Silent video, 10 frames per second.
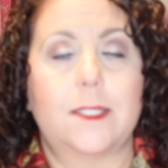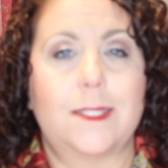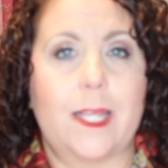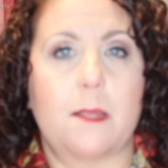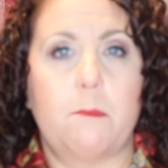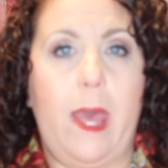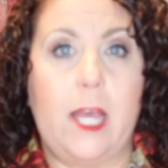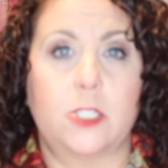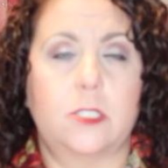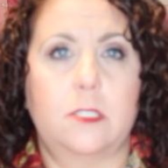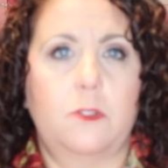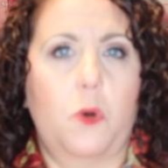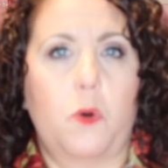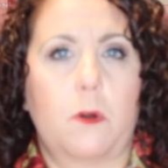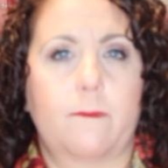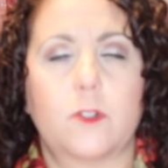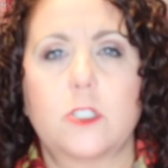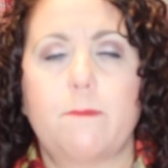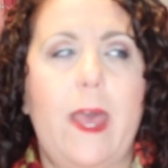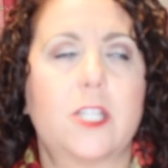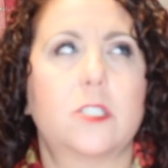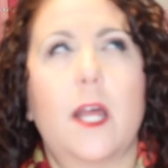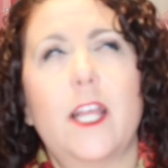second passion or first passion,